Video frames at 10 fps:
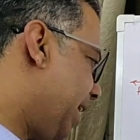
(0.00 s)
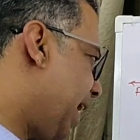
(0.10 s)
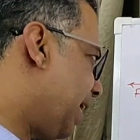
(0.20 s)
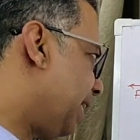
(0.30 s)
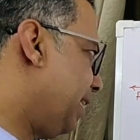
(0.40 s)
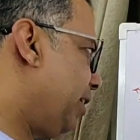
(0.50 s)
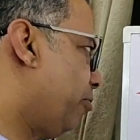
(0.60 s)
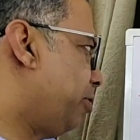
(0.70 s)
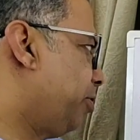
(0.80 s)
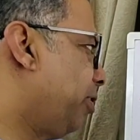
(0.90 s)
than the
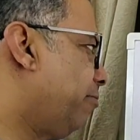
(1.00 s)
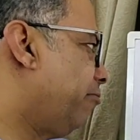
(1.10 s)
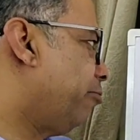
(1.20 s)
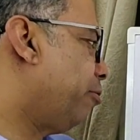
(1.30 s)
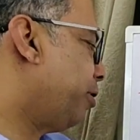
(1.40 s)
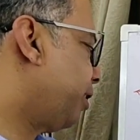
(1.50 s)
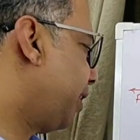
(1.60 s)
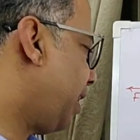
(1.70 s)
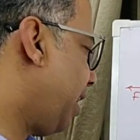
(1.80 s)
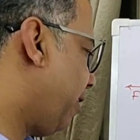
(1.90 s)
original
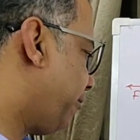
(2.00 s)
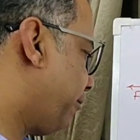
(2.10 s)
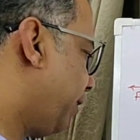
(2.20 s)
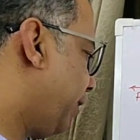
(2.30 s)
force F,